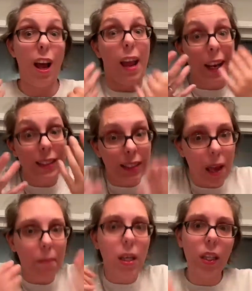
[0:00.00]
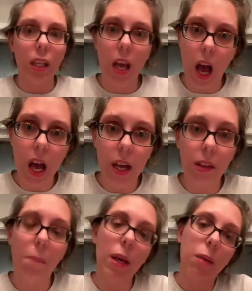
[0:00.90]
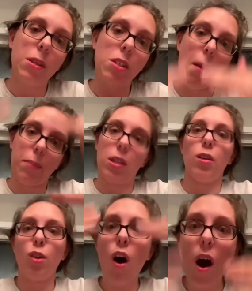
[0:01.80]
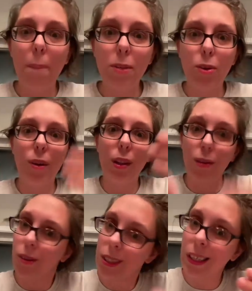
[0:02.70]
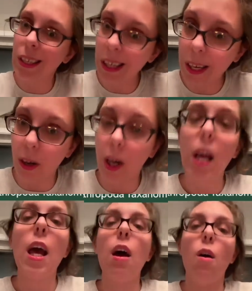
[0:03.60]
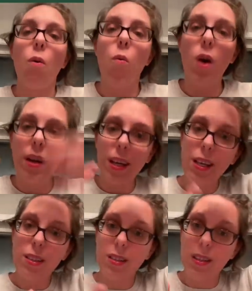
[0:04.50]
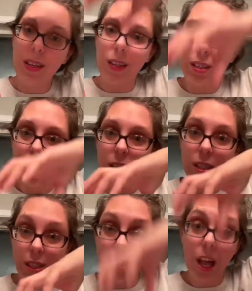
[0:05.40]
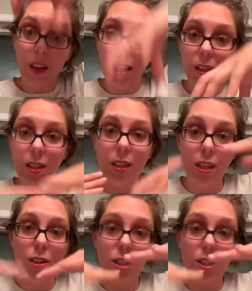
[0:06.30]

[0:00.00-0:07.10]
examining the eye, the pigment's up at the top, so it looks clear. What it is is the it there's